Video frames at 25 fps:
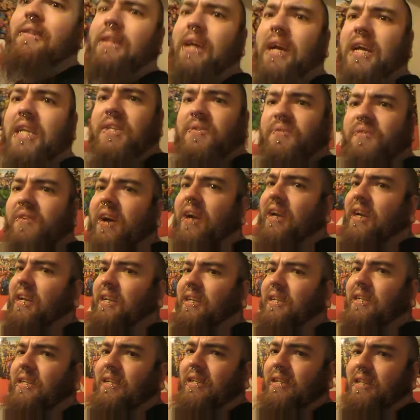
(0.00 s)
That's
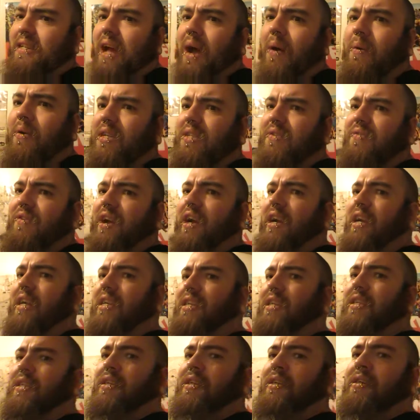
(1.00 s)
fucking, that was fucking,
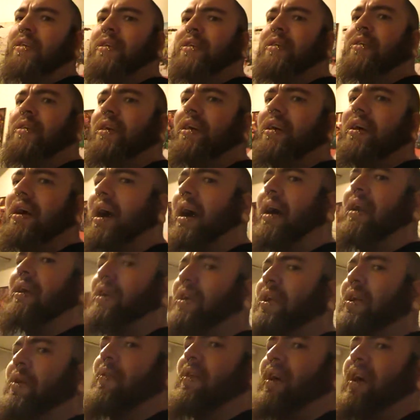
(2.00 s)
I don't
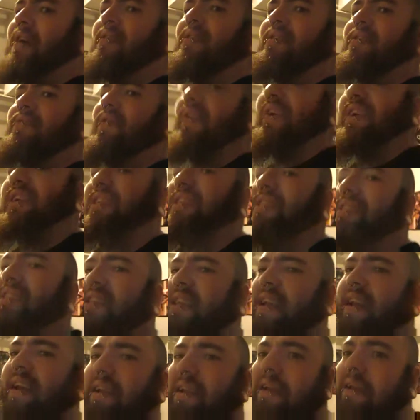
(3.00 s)
know, that was fucking
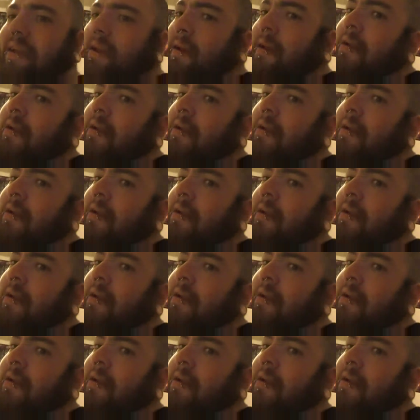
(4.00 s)
sick.